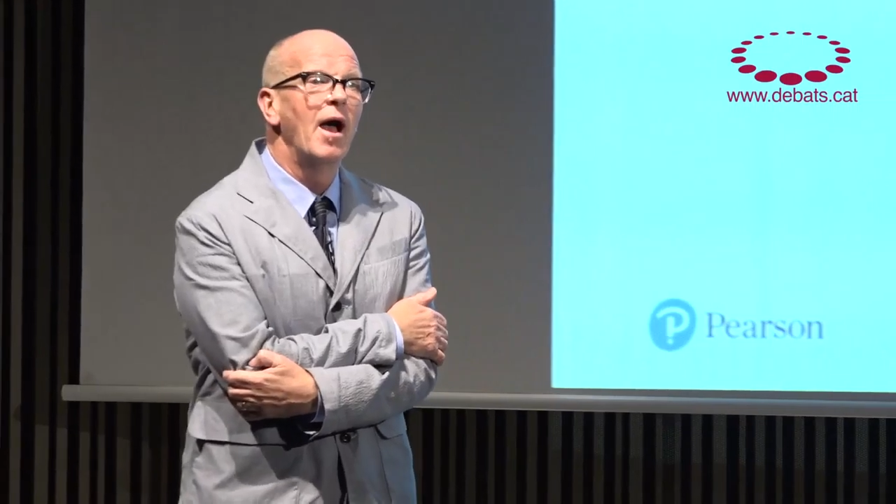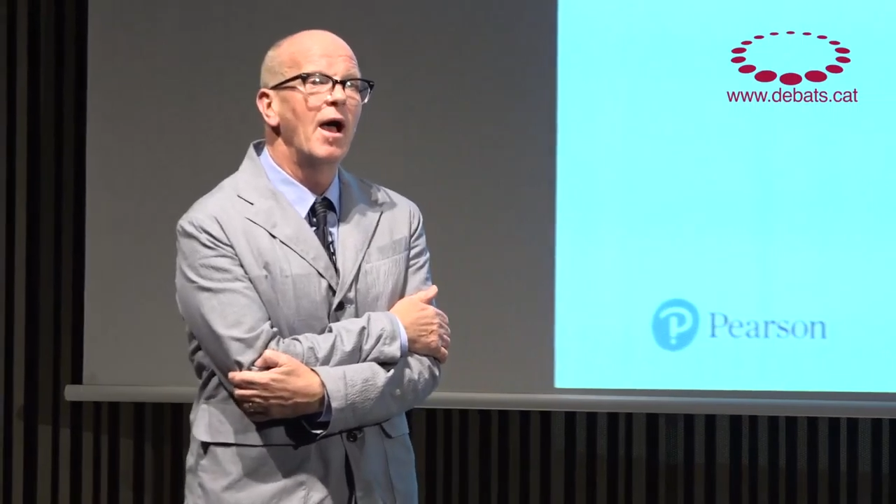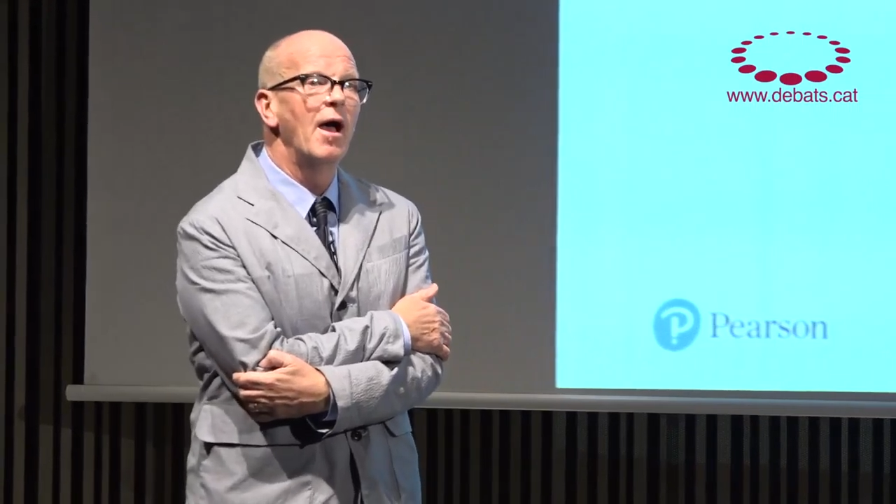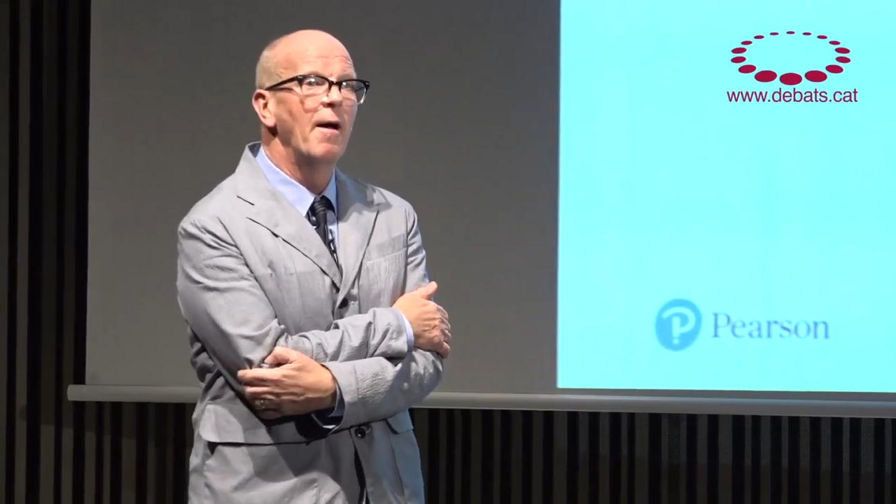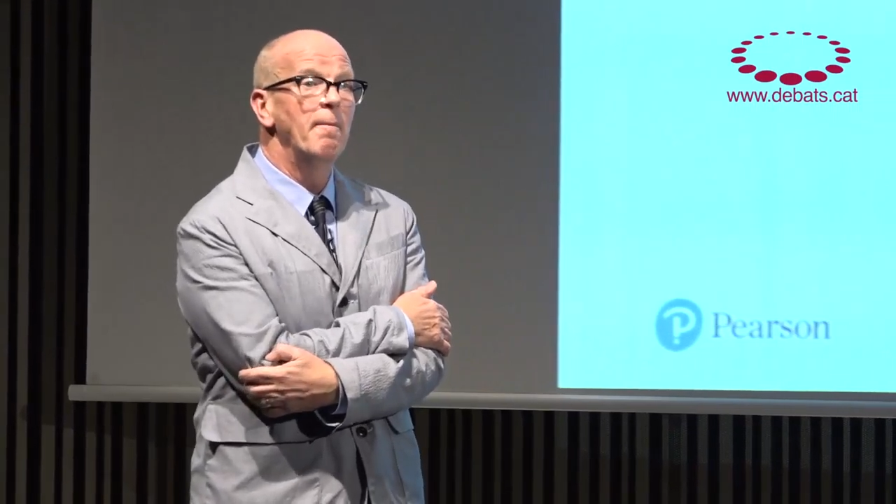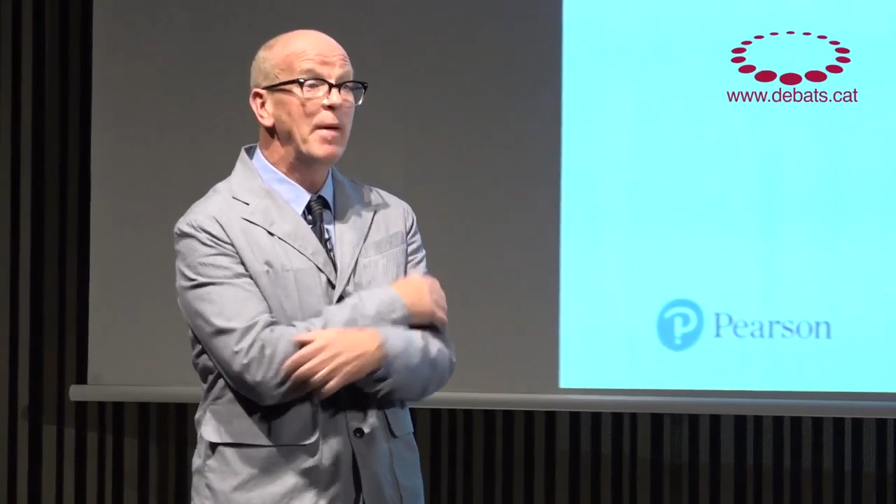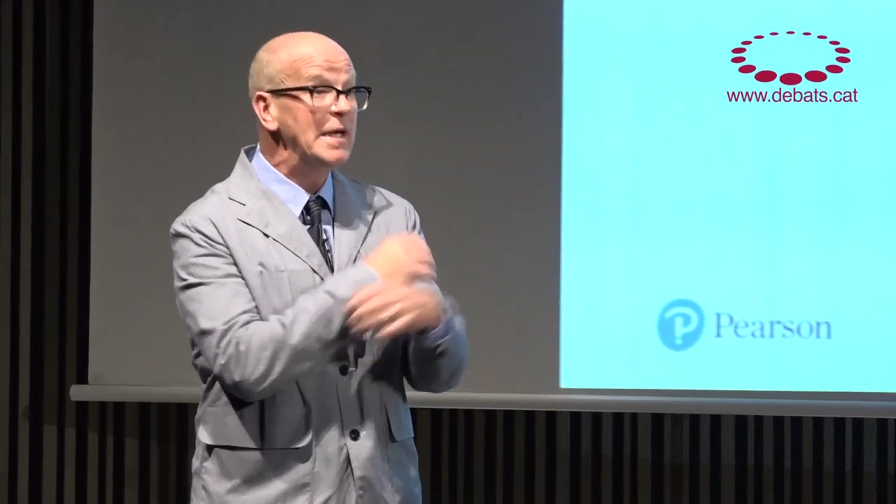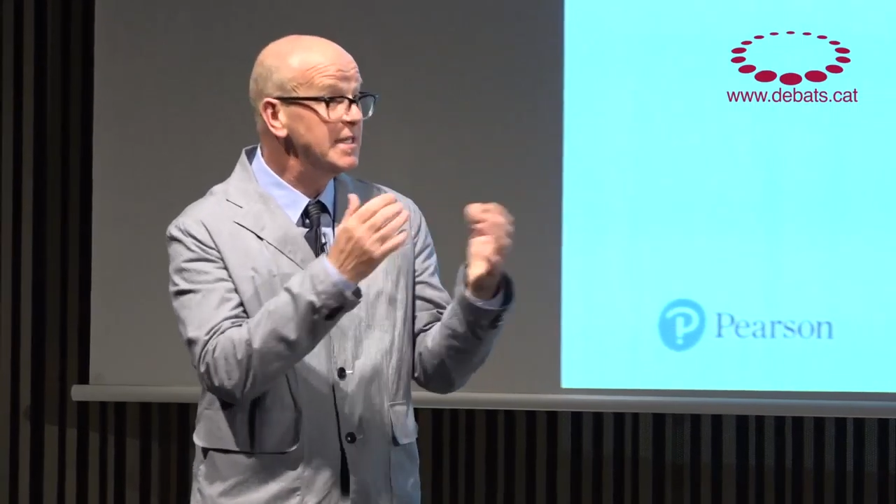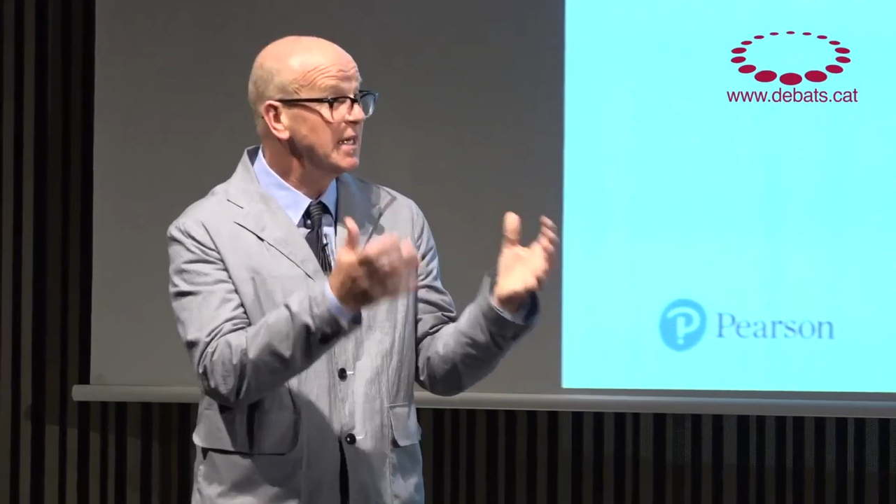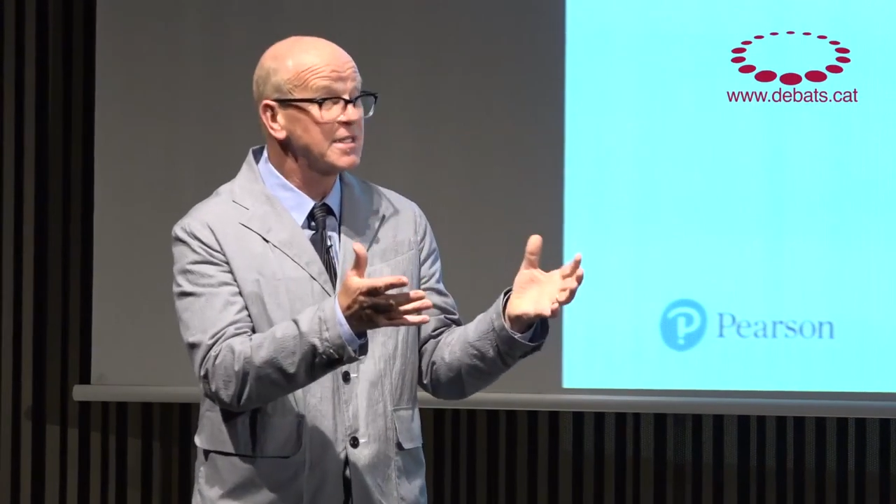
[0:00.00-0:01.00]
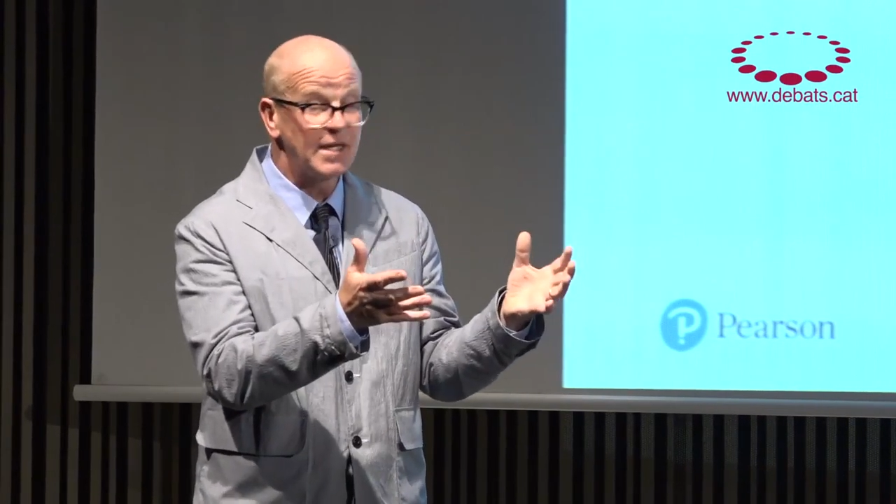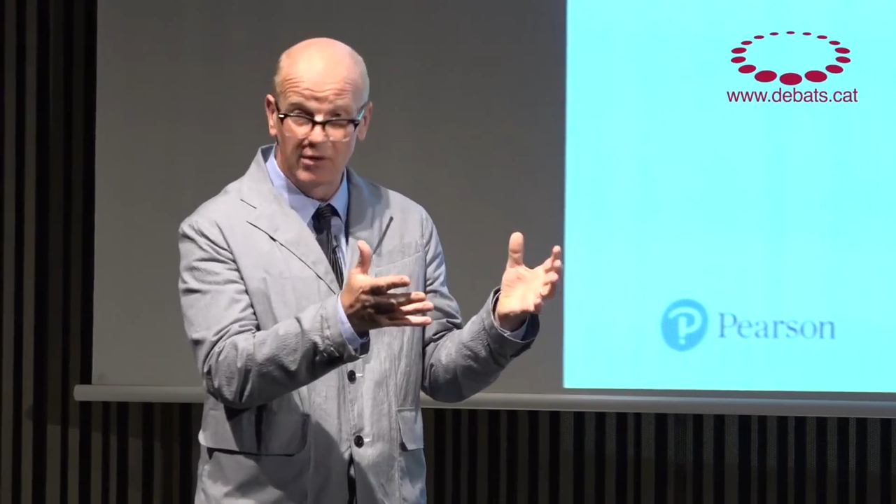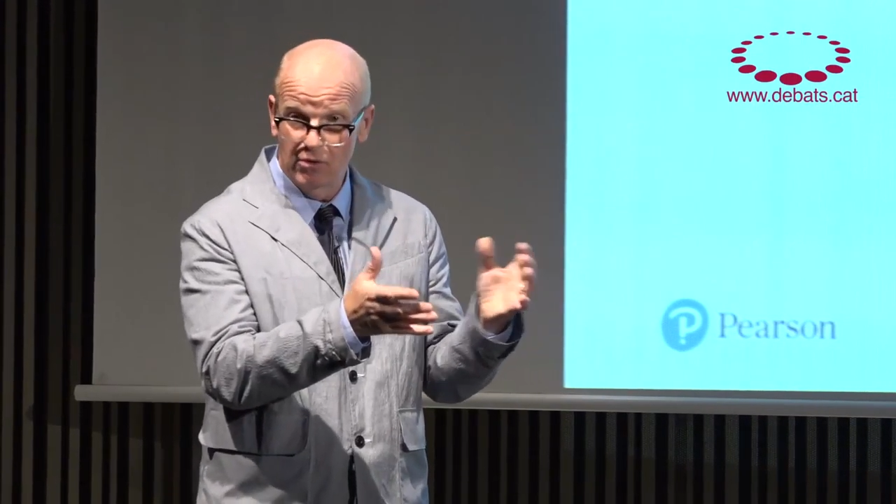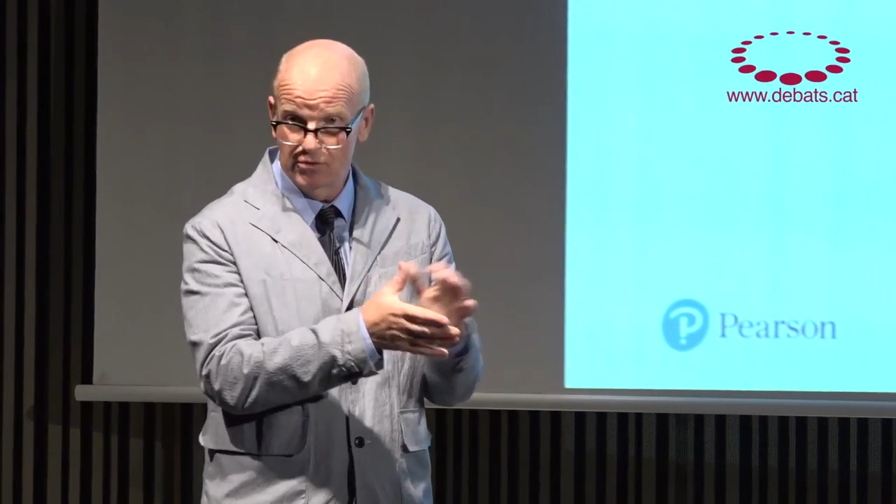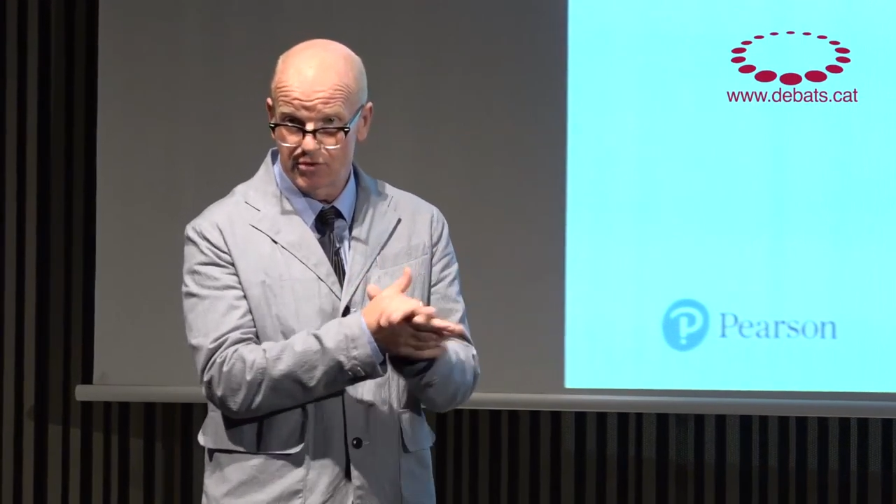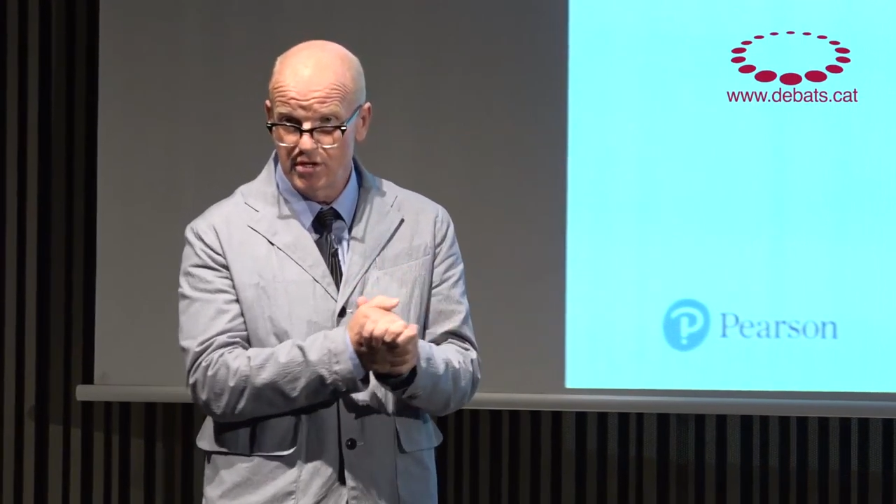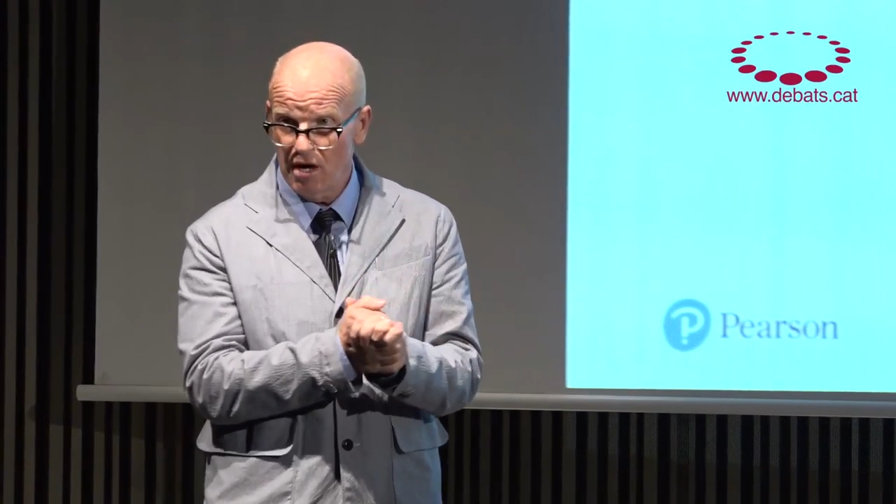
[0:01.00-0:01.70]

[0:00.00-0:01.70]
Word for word: Uh, basic skills,